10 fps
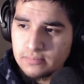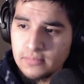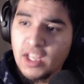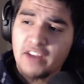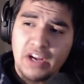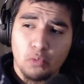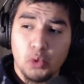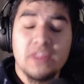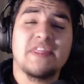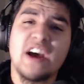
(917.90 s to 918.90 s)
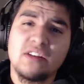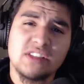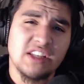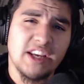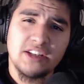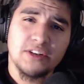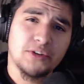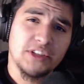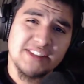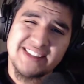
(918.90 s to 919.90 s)
I've got
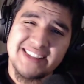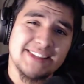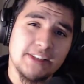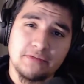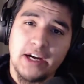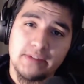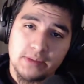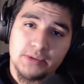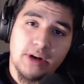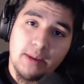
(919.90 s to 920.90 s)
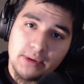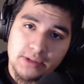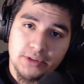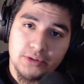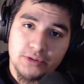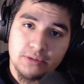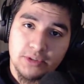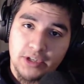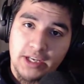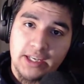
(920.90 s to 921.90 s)
1,865 subscribers on YouTube,
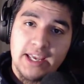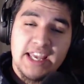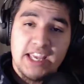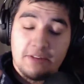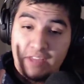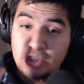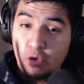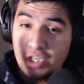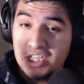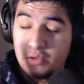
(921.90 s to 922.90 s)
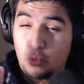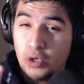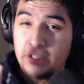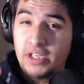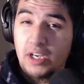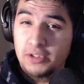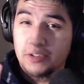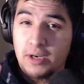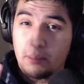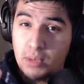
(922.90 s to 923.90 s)
okay? If they donated $1
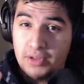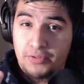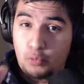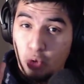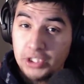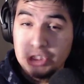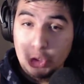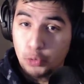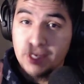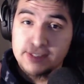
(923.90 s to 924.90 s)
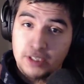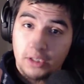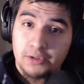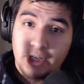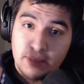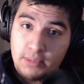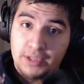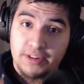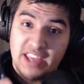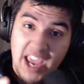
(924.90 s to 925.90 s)
a month, $1 a
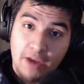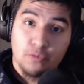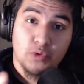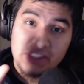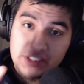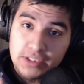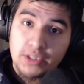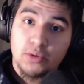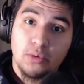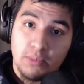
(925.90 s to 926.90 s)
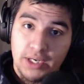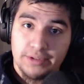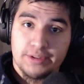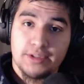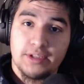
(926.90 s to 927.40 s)
month, every single month,